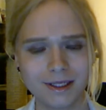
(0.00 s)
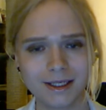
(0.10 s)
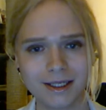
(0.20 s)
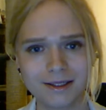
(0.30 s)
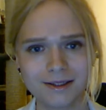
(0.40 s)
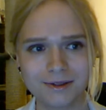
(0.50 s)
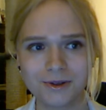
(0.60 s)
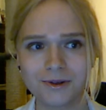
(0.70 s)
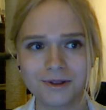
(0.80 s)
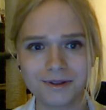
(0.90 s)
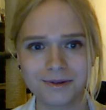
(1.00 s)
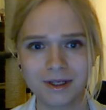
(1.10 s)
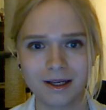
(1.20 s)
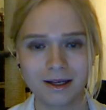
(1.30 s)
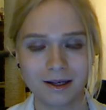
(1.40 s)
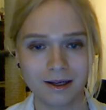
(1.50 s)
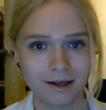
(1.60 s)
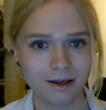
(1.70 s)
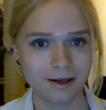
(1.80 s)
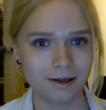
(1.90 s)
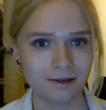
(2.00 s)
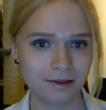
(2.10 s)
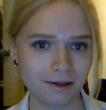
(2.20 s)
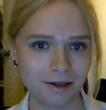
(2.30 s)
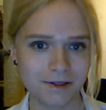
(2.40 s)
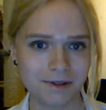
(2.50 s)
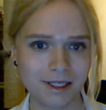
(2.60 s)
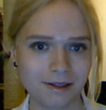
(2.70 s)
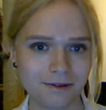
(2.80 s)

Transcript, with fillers: in your country